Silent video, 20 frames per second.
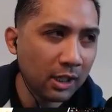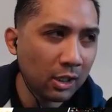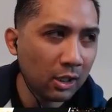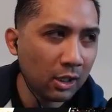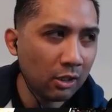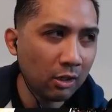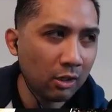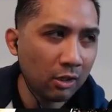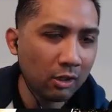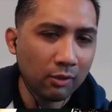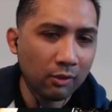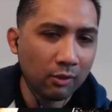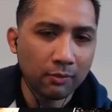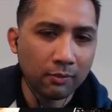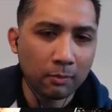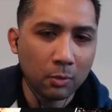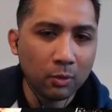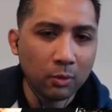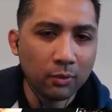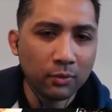of
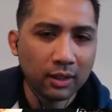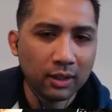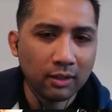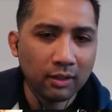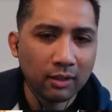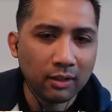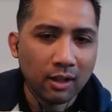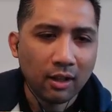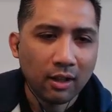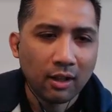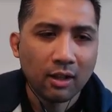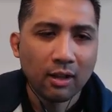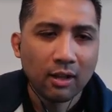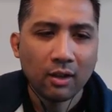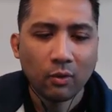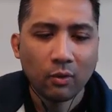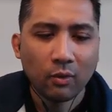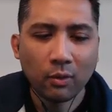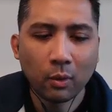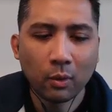movie,
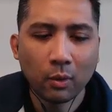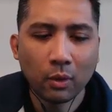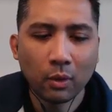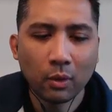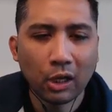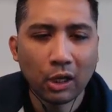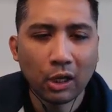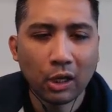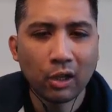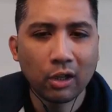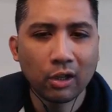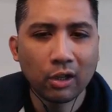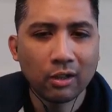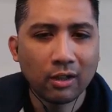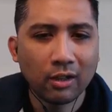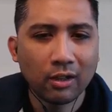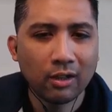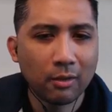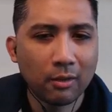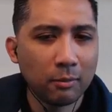from what I heard,
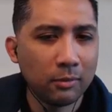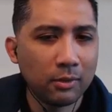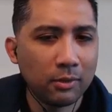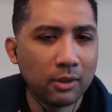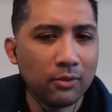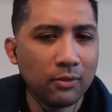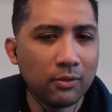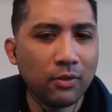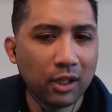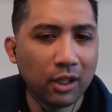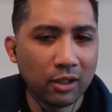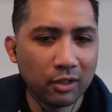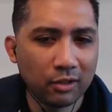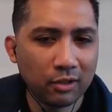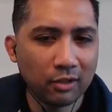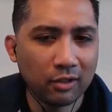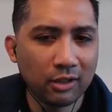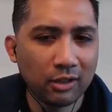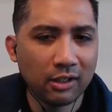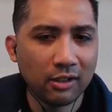
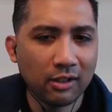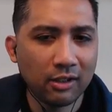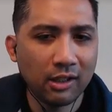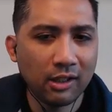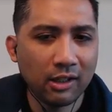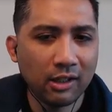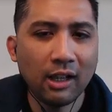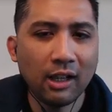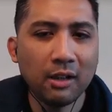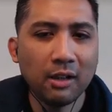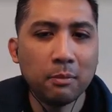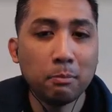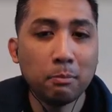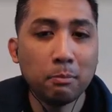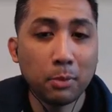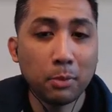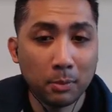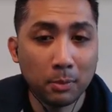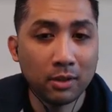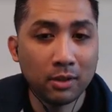Vader and
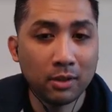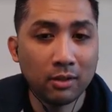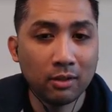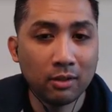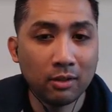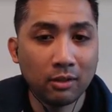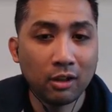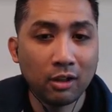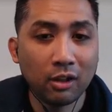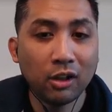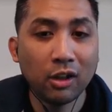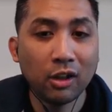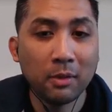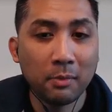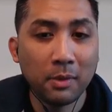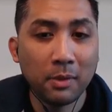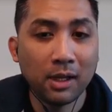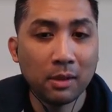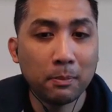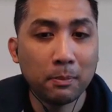Boba are going to make an
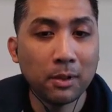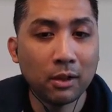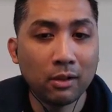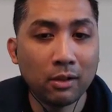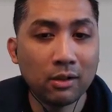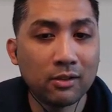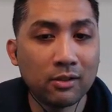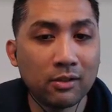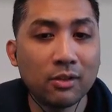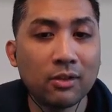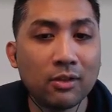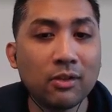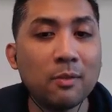appearance.